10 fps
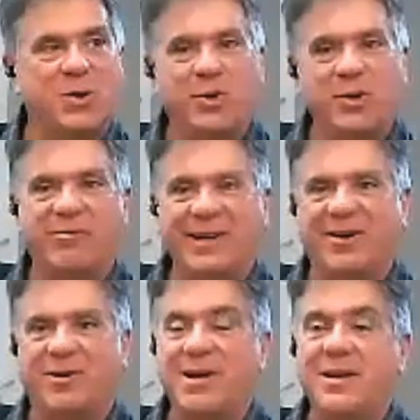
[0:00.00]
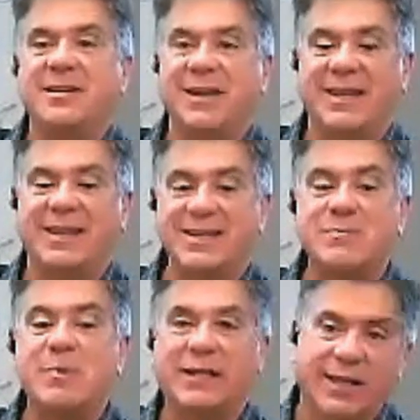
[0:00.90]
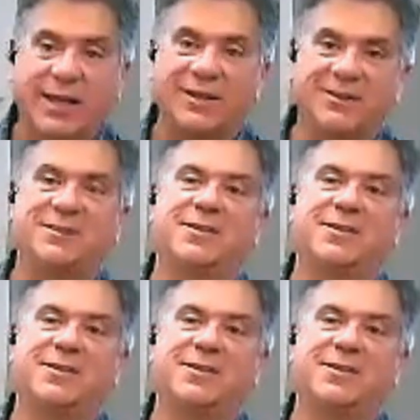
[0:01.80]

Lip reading: we're doing a video. In this building,